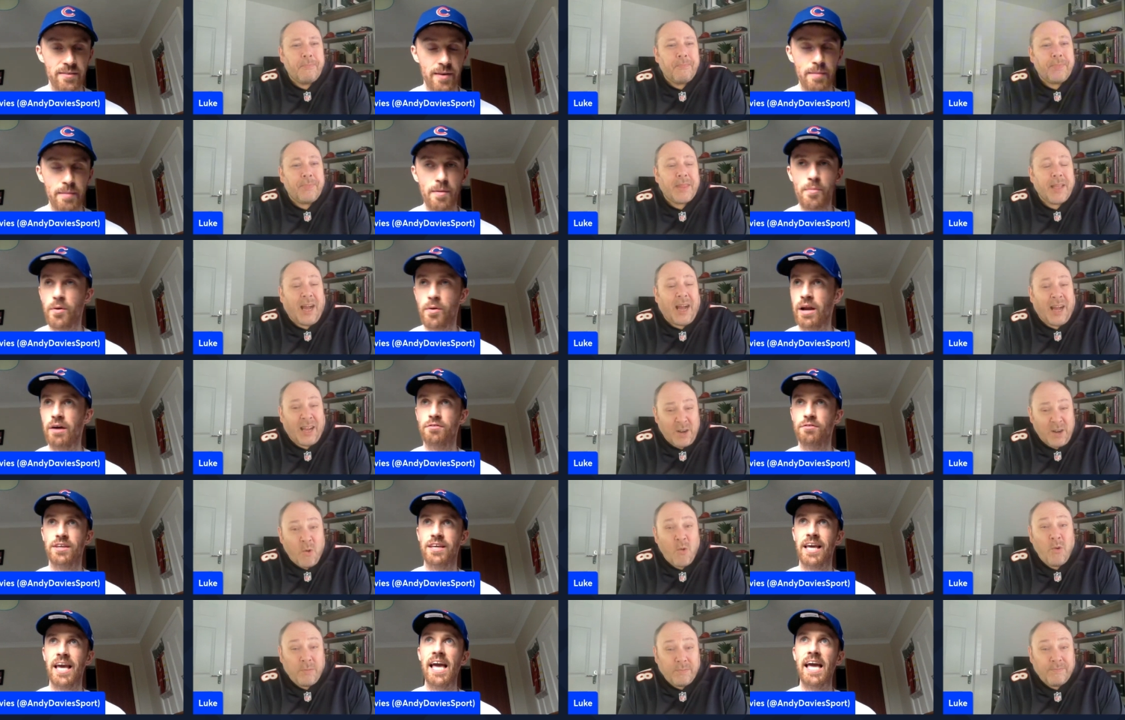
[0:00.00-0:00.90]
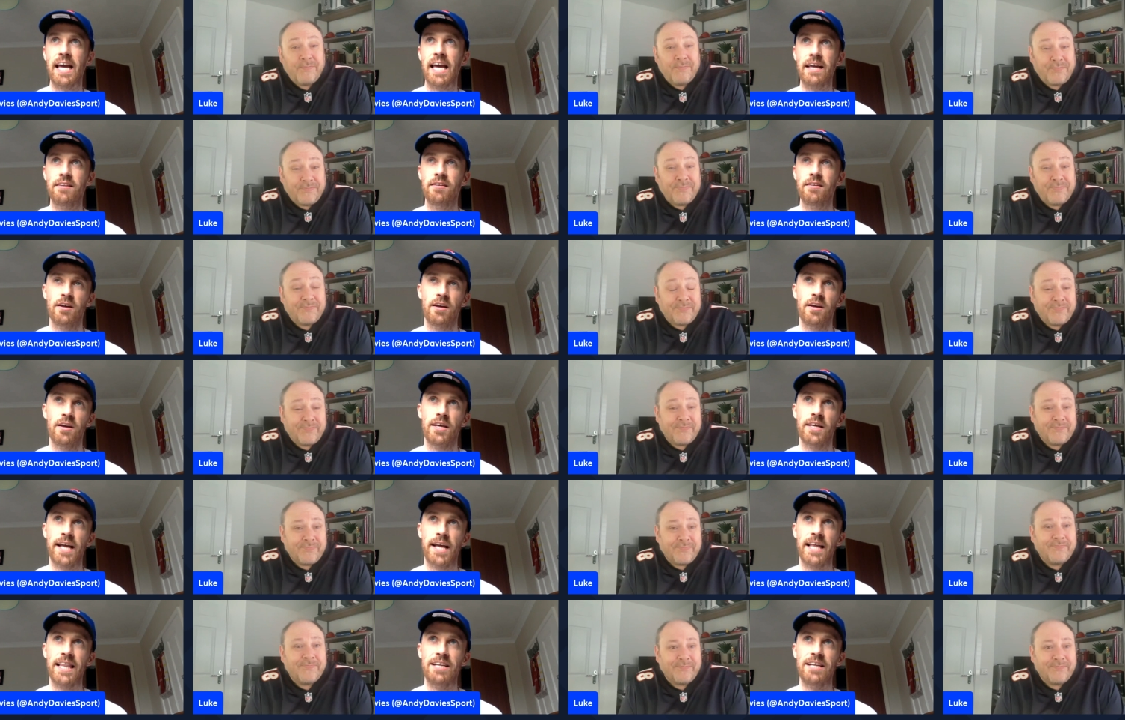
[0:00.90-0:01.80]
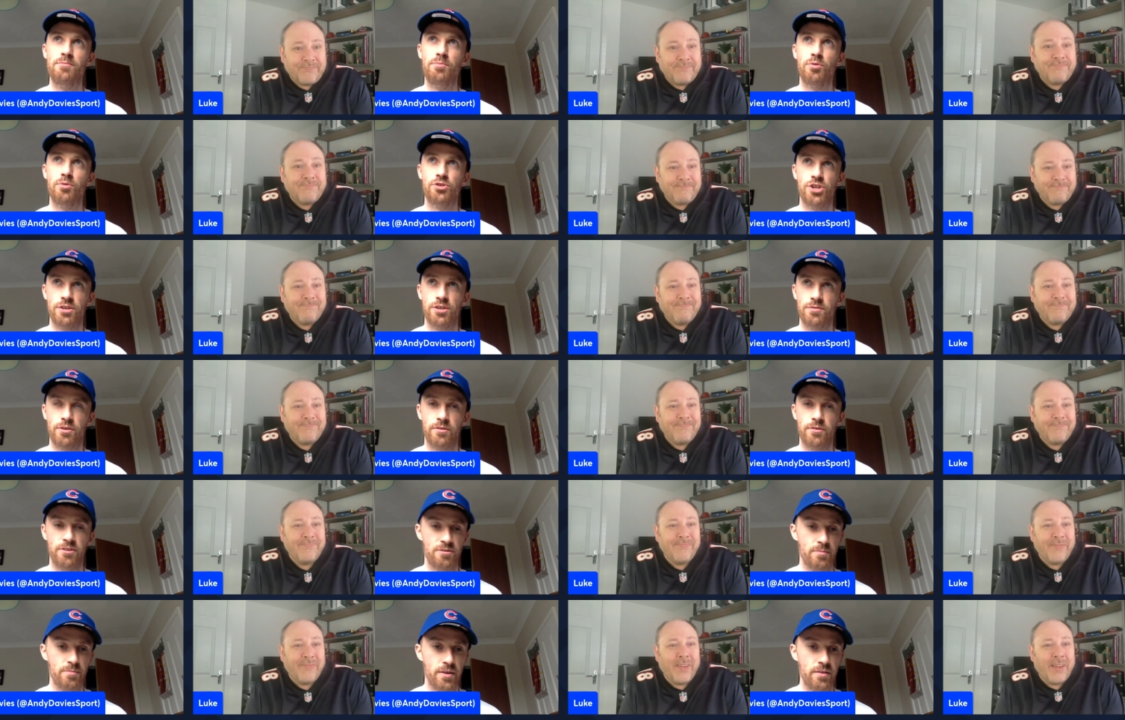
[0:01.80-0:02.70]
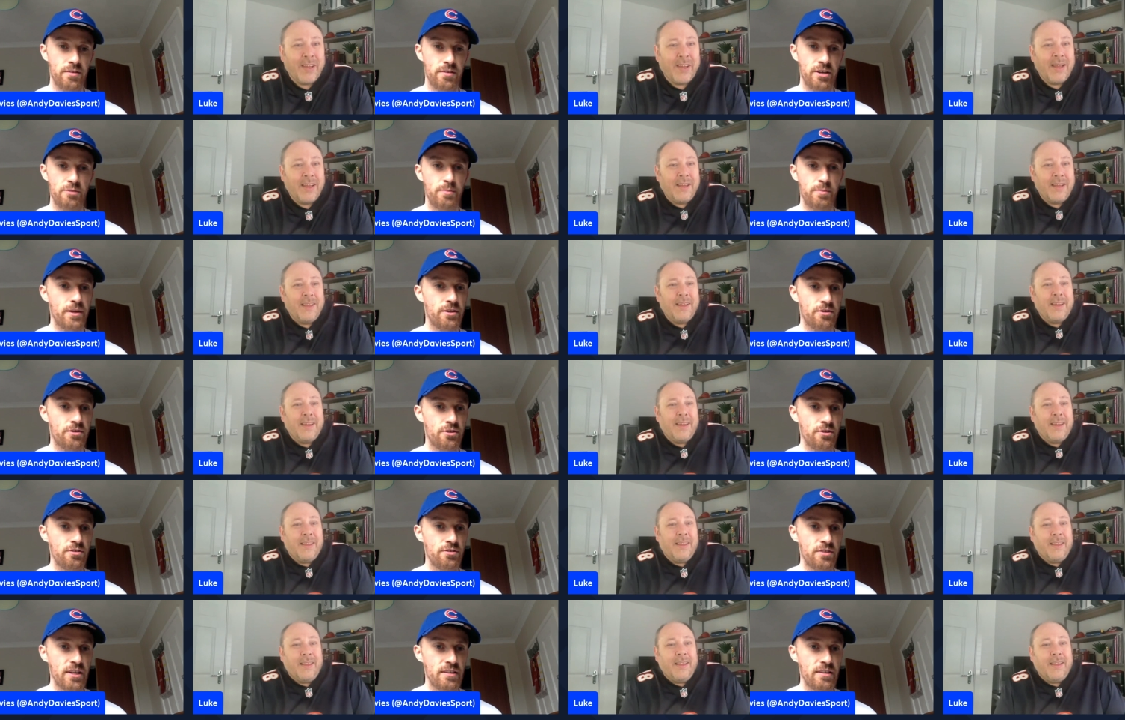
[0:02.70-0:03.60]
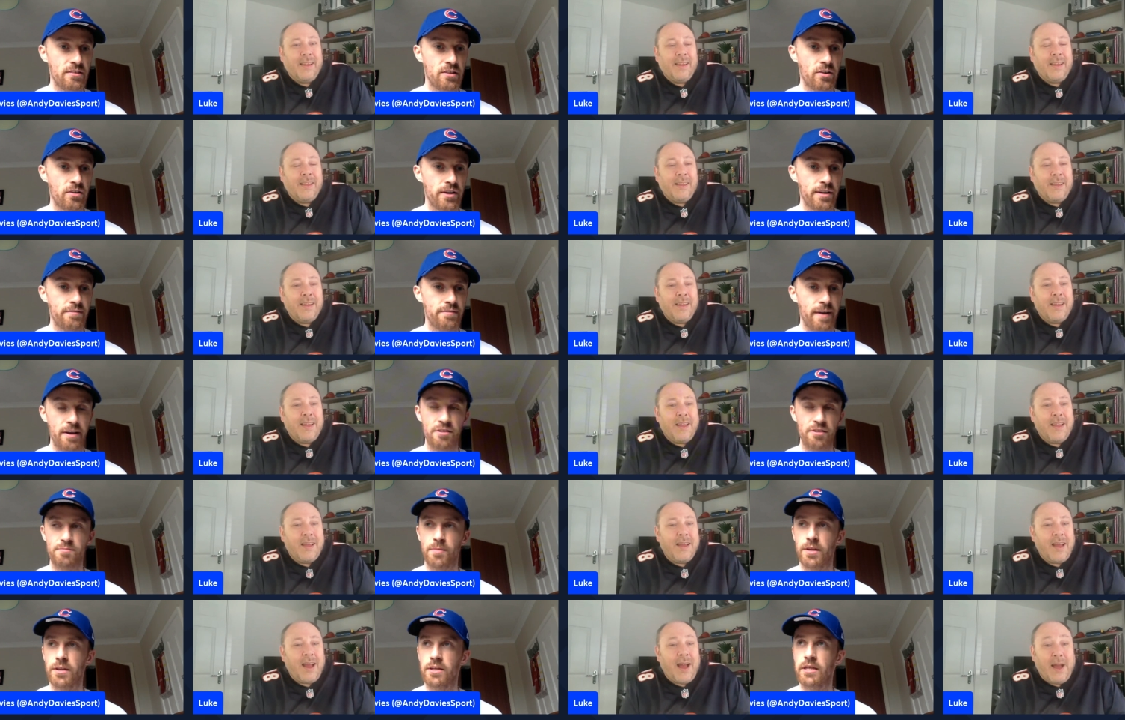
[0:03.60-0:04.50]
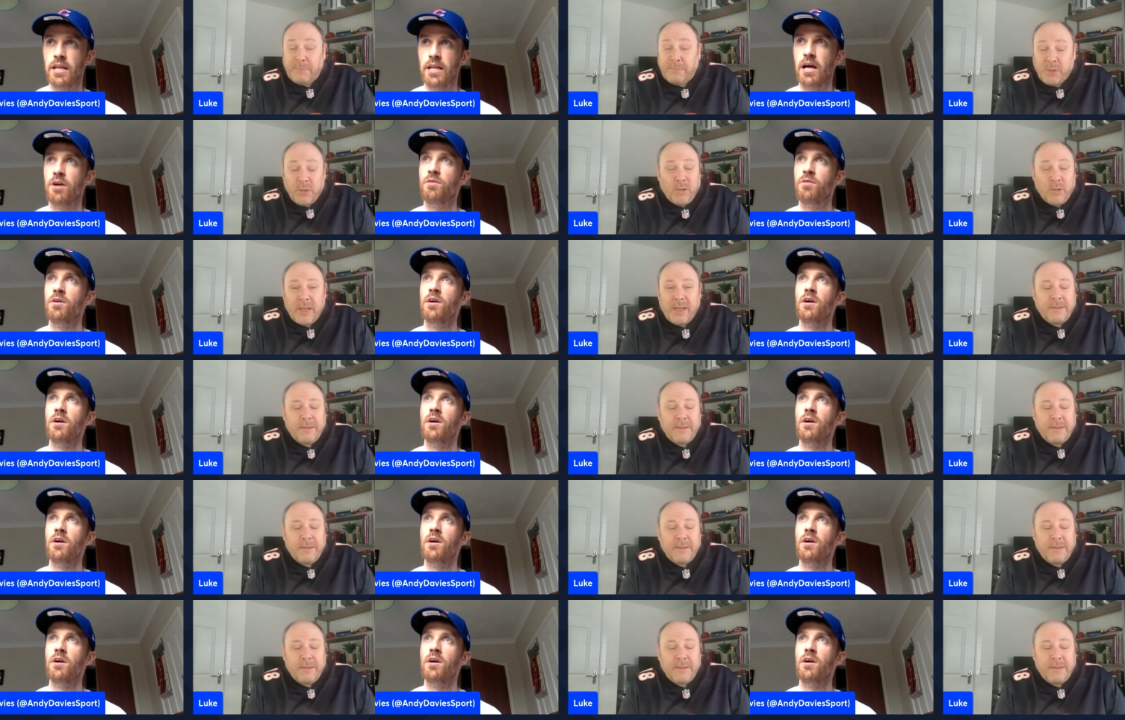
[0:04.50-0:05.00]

Speaker 1: I remember when I was a kid getting Liverpool shirts for Christmas, it'd be a two season long investment. You know,